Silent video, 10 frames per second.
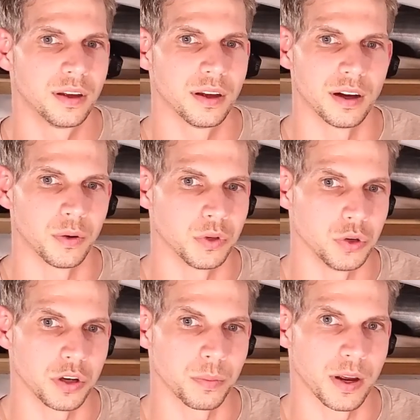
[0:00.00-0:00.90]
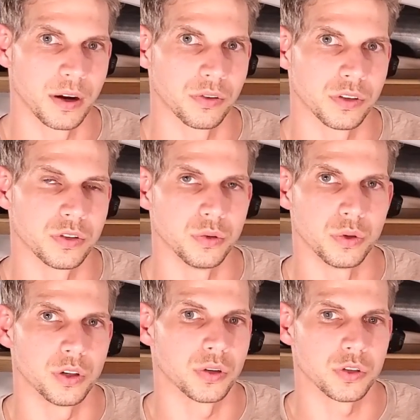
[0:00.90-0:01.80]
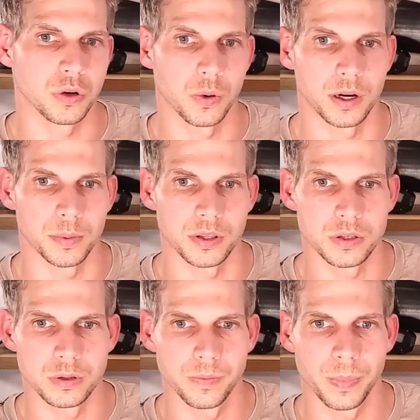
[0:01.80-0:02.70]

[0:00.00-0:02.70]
when you compare the two clearance requirements.